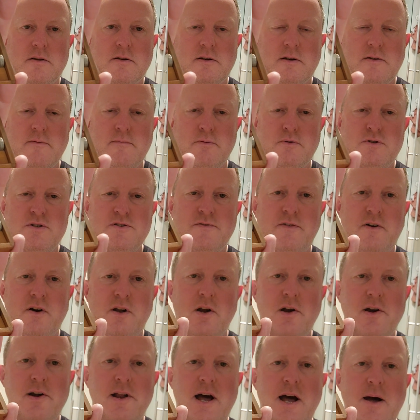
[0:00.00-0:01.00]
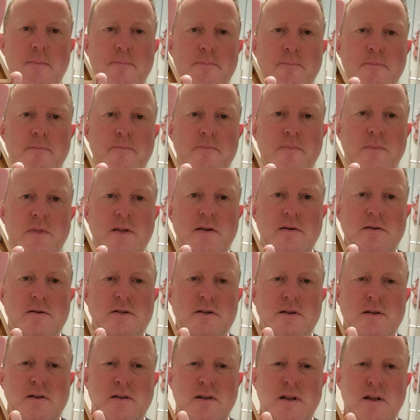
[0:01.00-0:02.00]
that was followed up. I
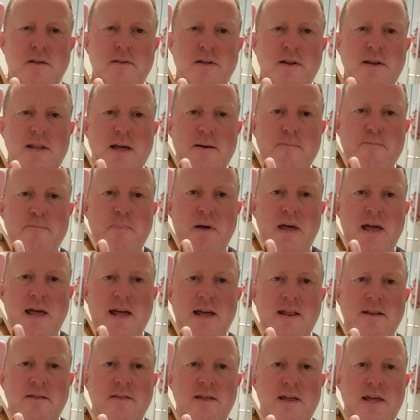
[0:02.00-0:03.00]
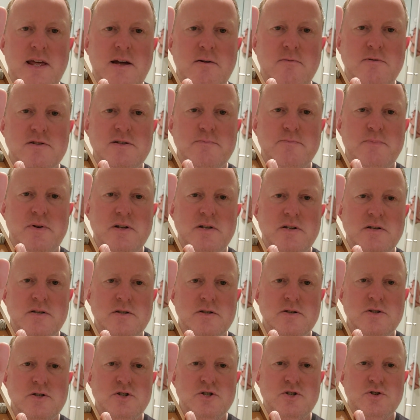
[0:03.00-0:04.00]
think that band there was a bit
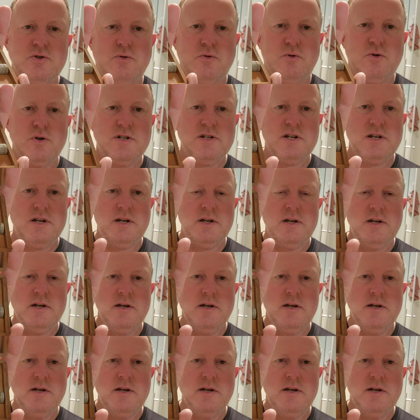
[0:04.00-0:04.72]
shorter,